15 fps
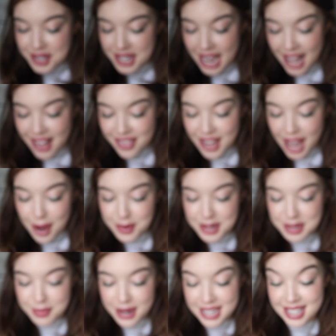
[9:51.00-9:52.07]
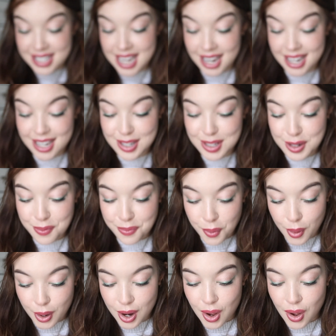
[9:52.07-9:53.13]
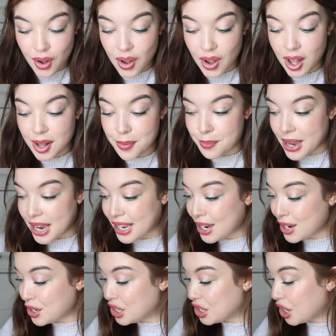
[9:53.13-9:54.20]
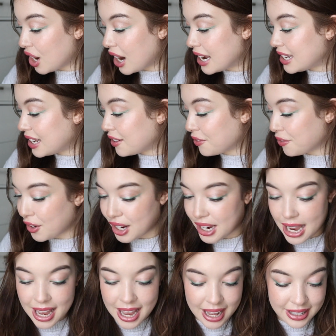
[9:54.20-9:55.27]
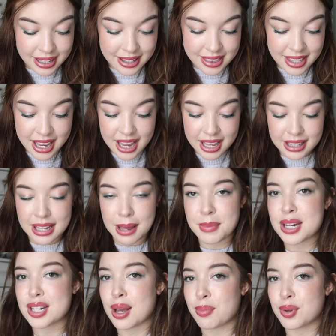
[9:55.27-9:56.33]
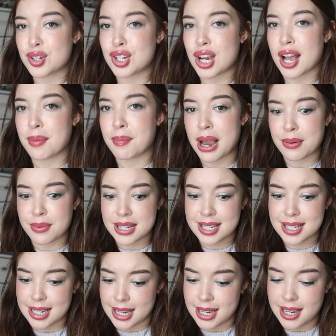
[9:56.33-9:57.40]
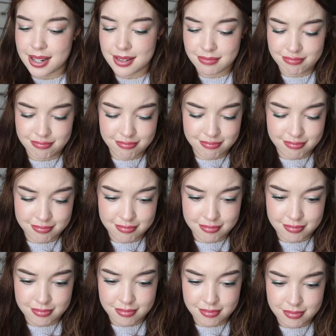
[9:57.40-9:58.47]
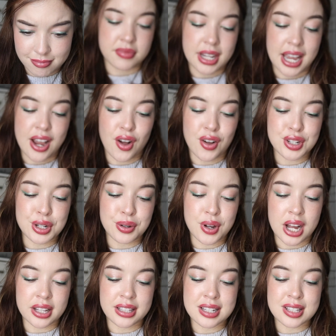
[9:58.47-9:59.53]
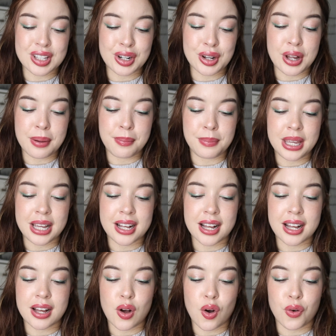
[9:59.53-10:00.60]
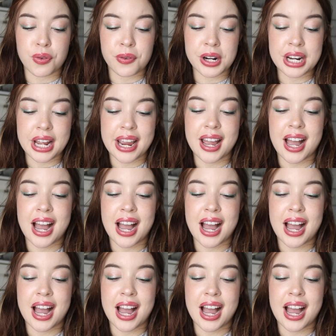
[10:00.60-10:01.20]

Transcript: yeah, that was my second Sephora haul, making sure I didn't forget anything. Let me double check my receipt. I also got this little Amika overnight